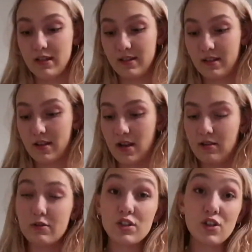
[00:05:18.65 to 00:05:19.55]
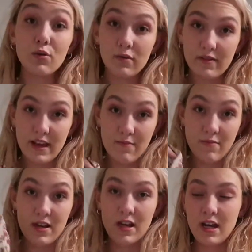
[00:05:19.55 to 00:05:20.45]
this uh, there's two of them
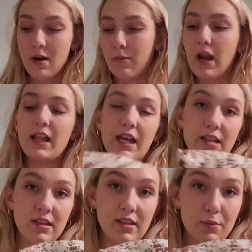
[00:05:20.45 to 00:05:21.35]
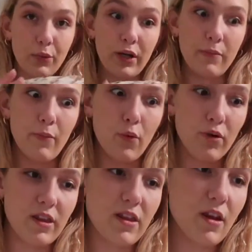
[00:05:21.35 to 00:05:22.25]
but i liked this print
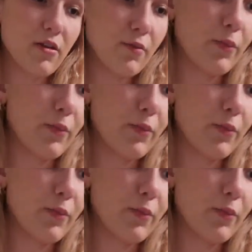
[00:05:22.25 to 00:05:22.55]
more than the other